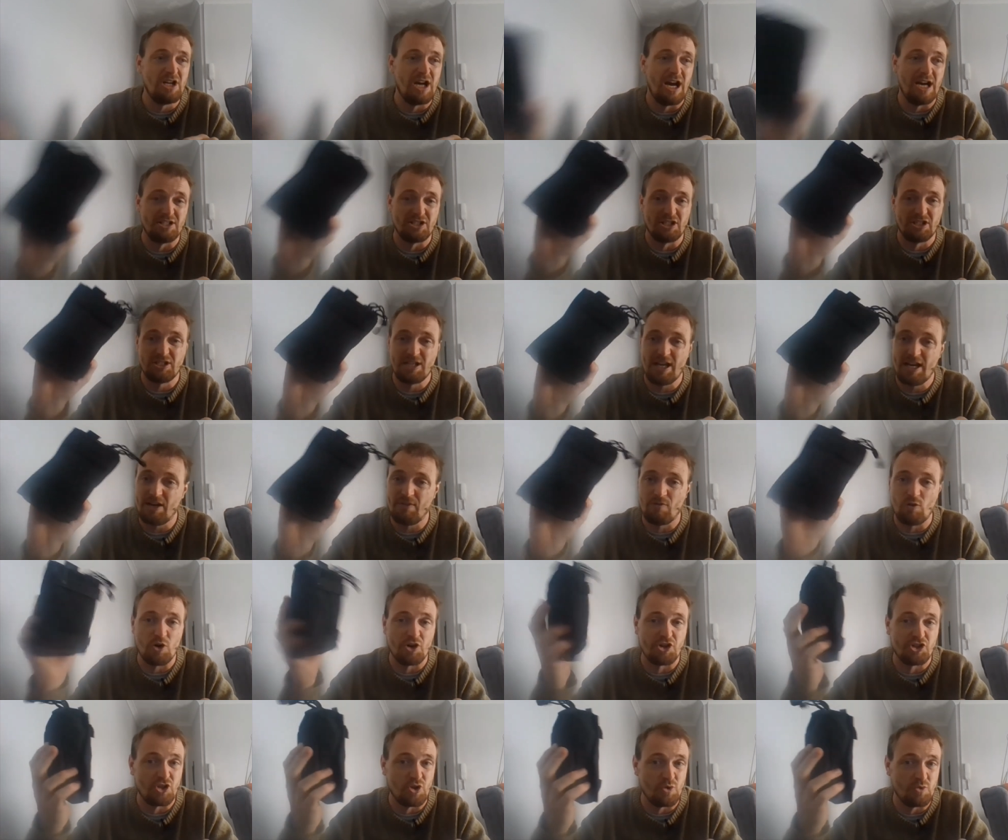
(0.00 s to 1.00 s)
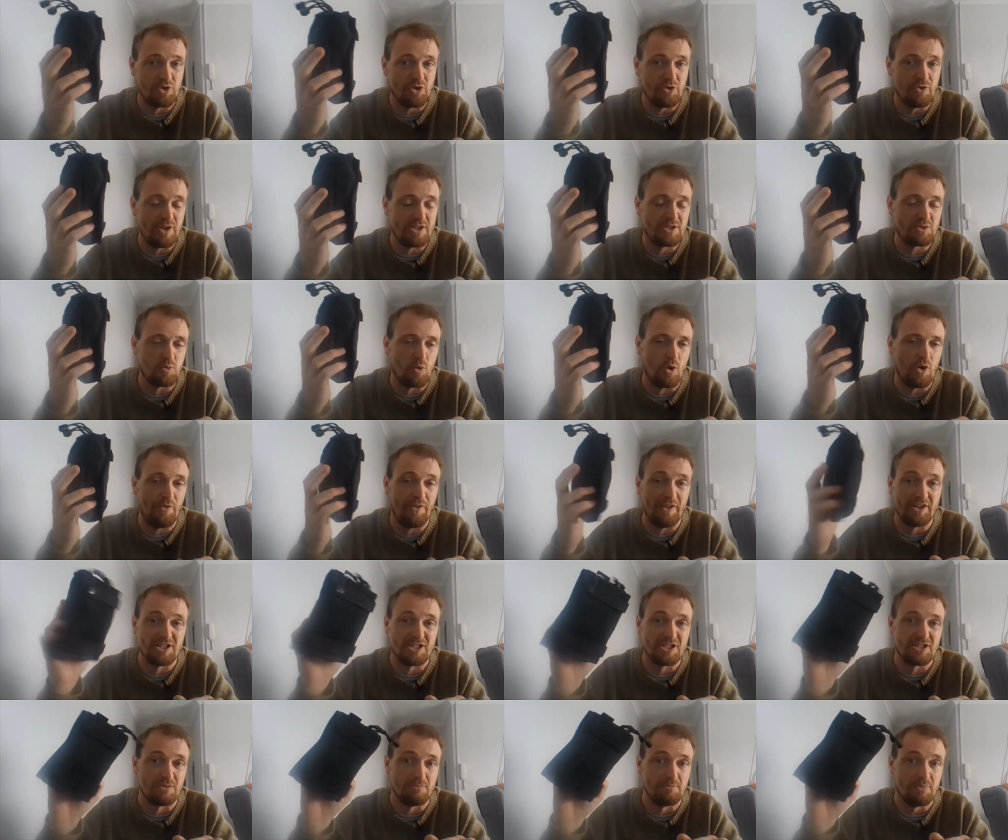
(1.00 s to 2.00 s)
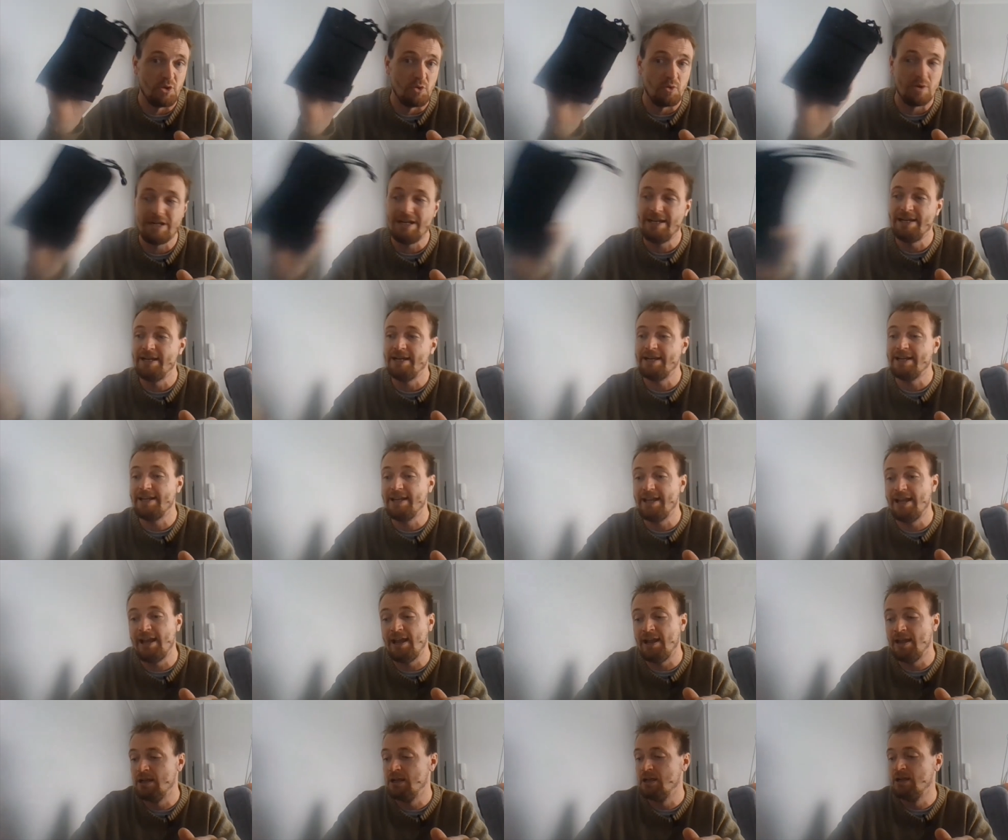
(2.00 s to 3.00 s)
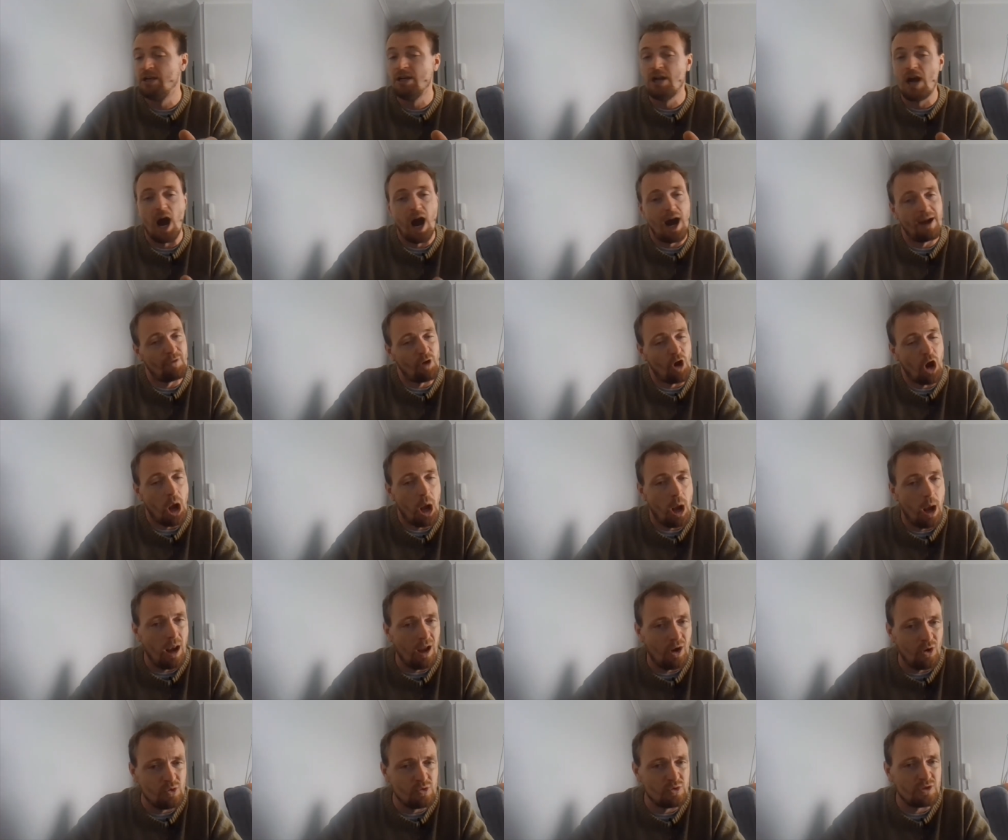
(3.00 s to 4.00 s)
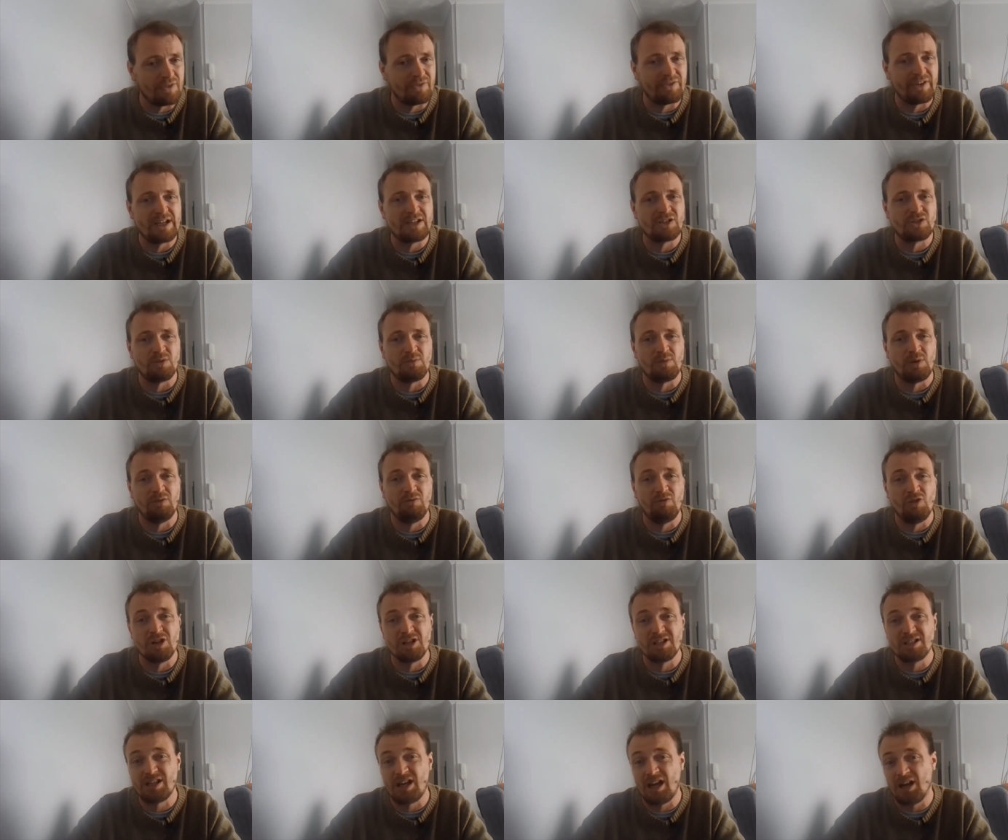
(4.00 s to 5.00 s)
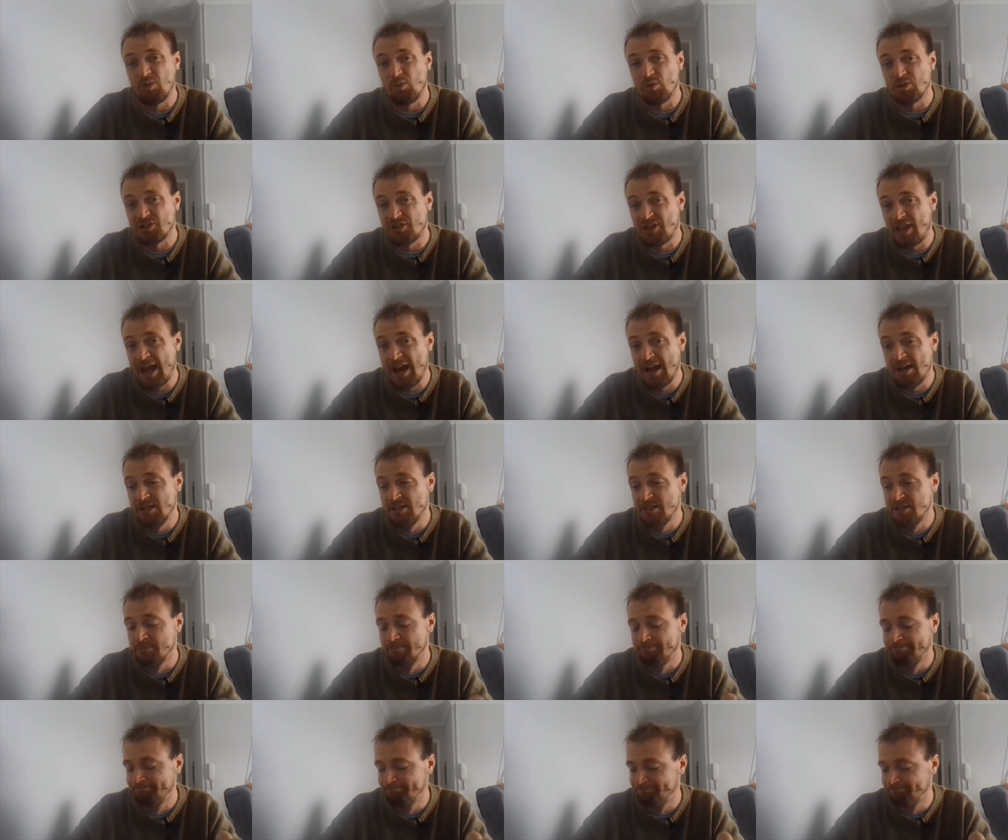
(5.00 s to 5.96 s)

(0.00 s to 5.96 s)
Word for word: As I said, I've already shown you this one. This is the boot cleaning kit. I've got loads of things on my rucksack. What's theirs?